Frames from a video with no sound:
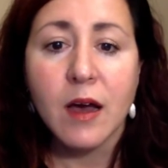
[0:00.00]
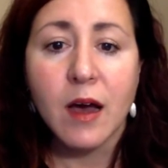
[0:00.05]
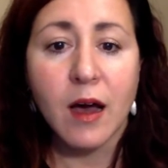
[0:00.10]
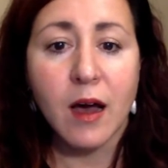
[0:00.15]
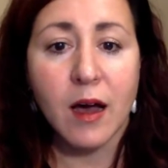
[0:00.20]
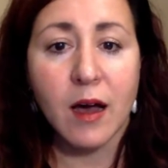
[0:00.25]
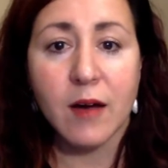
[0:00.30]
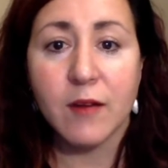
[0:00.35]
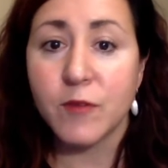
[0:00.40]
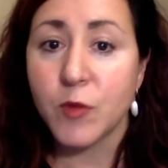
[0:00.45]

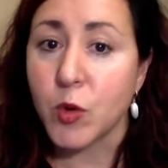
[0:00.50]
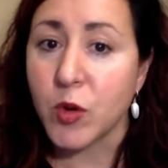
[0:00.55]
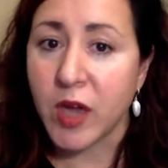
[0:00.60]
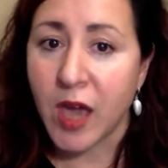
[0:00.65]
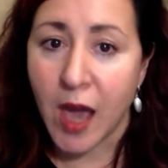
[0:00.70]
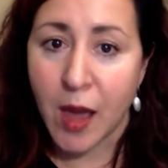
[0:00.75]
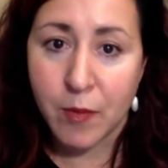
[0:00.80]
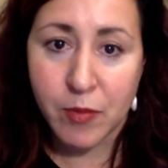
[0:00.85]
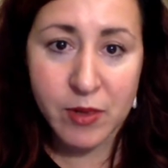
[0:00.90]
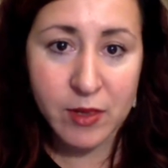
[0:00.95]

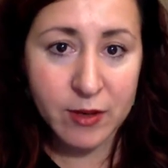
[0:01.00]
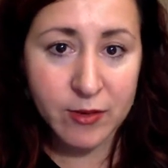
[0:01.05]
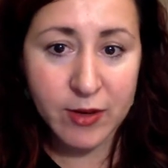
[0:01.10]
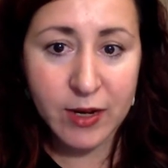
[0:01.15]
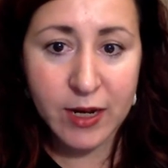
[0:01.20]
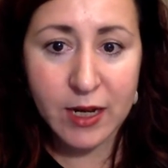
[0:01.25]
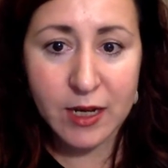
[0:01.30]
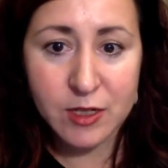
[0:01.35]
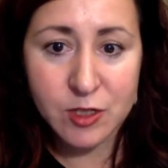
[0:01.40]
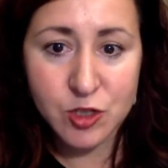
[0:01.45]

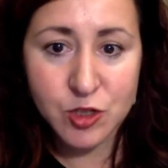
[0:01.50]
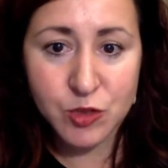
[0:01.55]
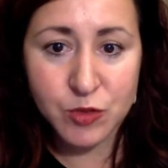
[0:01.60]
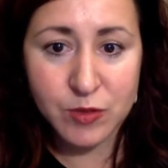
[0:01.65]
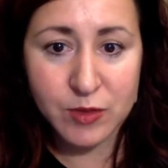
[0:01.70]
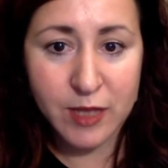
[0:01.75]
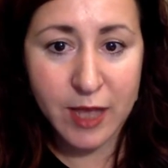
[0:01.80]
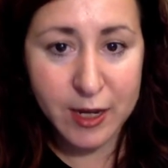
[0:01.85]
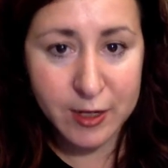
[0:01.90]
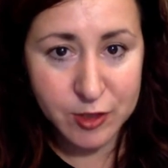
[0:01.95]
Vocabulary and
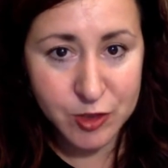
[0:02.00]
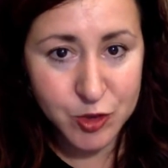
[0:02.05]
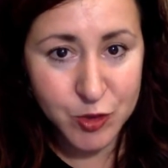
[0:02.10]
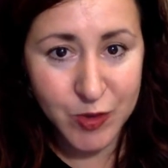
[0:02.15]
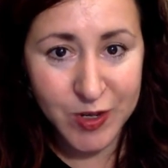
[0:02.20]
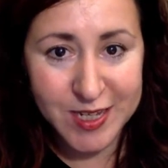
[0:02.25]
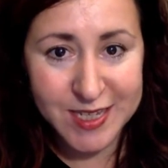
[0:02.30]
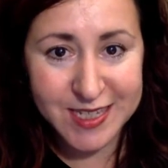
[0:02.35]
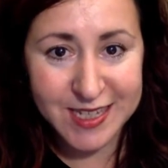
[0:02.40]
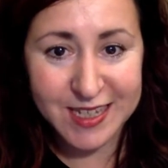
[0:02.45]
letter
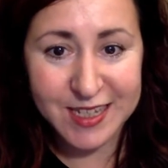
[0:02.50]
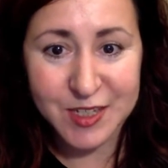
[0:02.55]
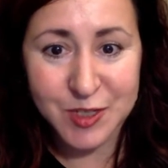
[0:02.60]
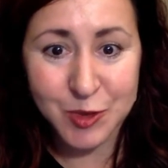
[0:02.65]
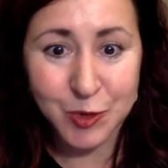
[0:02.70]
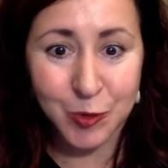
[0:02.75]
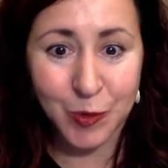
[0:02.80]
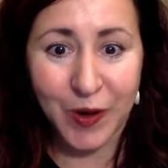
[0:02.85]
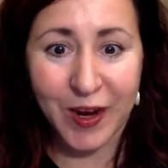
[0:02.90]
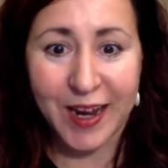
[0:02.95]
tracing is
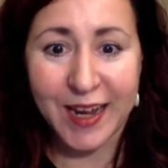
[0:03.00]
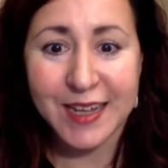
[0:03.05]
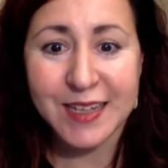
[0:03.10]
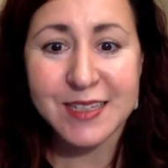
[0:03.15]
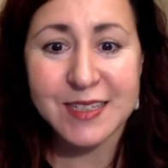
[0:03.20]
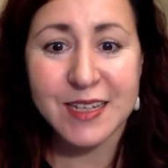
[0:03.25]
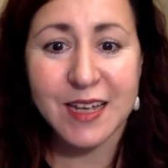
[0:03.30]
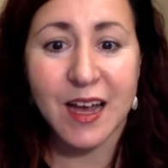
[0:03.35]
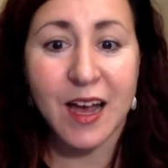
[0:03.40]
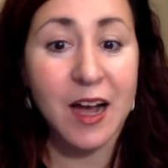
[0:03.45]

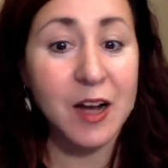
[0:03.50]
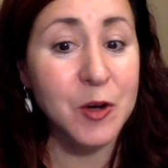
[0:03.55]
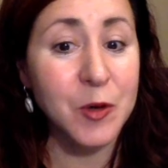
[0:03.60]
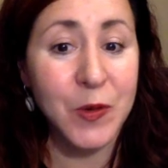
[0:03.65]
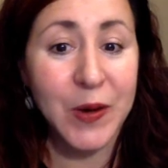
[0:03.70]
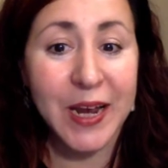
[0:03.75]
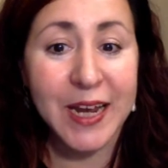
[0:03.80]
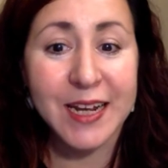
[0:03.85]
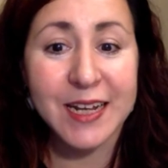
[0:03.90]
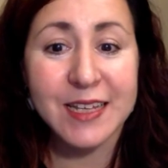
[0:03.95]
great.
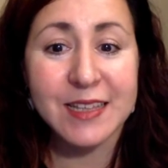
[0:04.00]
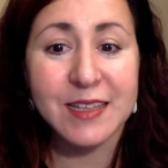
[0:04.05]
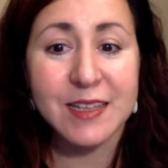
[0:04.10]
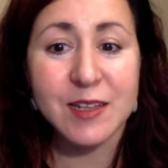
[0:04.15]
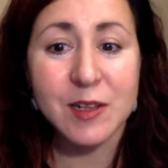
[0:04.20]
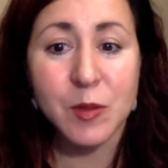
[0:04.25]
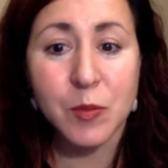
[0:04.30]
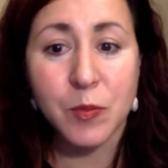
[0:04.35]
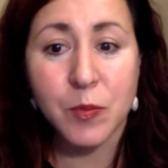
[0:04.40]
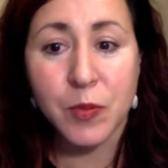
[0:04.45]
Creating
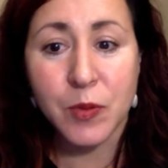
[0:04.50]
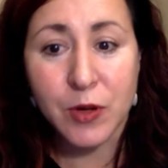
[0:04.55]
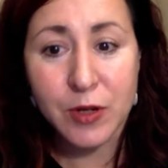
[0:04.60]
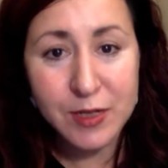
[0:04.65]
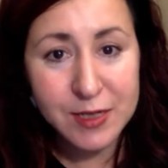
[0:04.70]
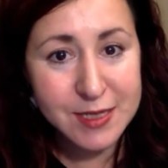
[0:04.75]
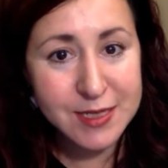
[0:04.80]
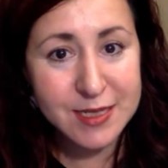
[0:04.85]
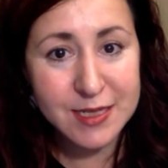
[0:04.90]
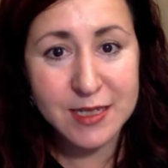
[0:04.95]
little
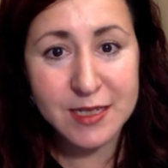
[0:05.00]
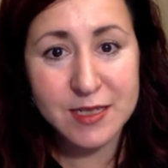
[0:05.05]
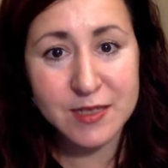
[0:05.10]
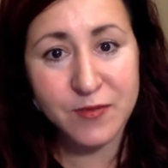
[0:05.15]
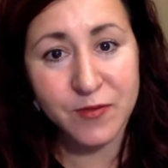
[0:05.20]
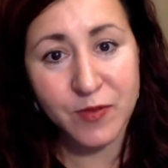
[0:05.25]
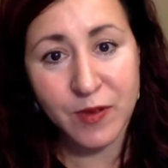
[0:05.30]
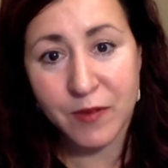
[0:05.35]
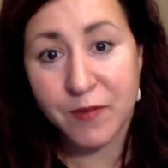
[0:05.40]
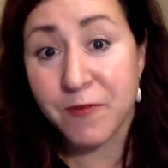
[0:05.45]
books is
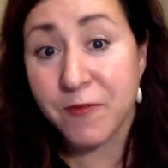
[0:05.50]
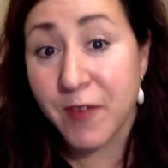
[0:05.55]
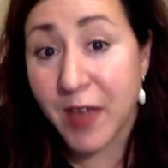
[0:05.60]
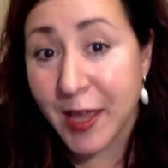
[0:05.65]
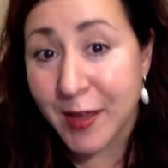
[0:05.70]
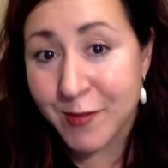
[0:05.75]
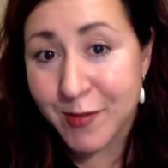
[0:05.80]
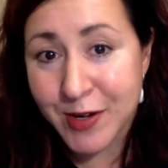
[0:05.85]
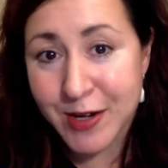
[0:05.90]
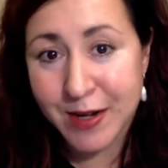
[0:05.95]
a
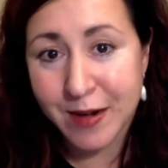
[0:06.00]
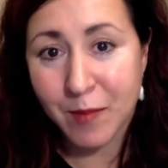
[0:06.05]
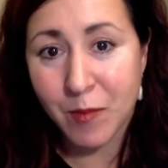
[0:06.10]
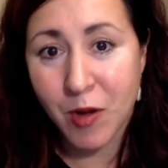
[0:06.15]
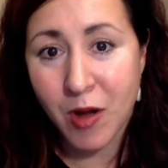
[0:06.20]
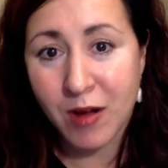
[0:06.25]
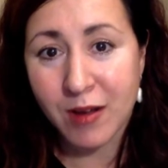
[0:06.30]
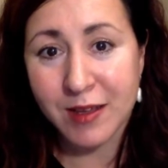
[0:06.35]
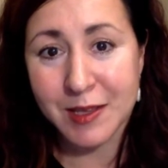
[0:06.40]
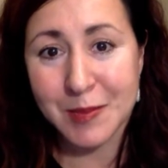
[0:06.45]
favorite
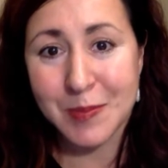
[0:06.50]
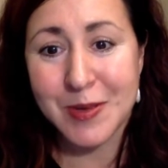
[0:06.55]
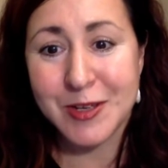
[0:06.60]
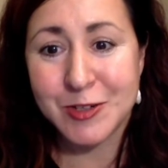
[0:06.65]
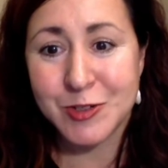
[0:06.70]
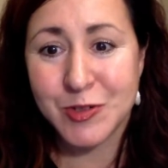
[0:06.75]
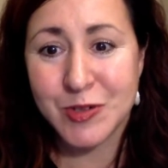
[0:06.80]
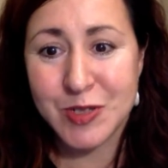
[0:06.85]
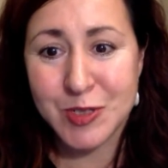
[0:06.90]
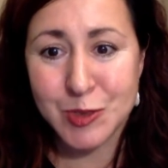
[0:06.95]
among
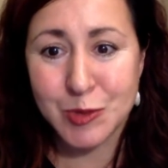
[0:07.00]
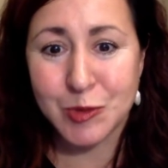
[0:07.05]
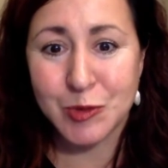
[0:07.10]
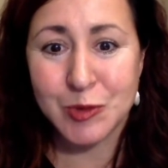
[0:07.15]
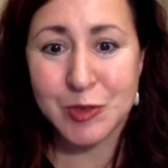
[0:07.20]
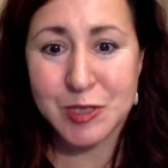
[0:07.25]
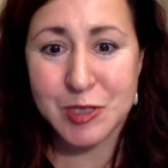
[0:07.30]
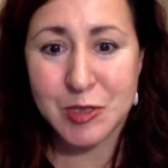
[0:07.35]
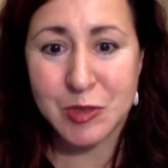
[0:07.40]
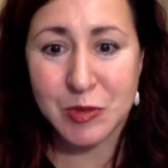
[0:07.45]
elementary
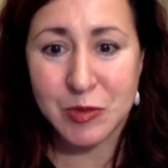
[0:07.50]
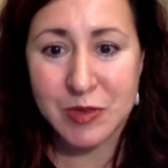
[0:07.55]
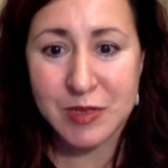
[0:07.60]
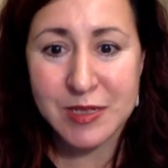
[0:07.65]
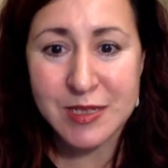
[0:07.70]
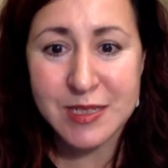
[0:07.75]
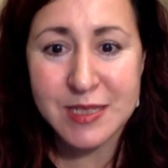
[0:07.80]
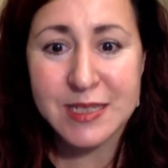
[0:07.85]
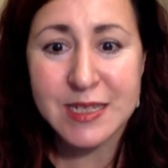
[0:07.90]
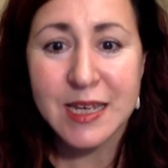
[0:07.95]
school
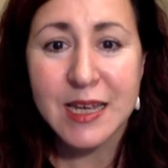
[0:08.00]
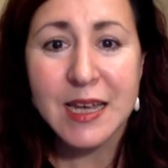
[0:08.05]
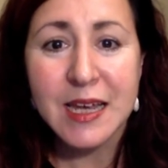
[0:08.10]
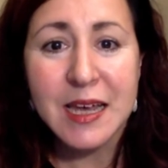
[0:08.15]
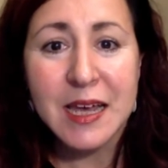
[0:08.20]
students.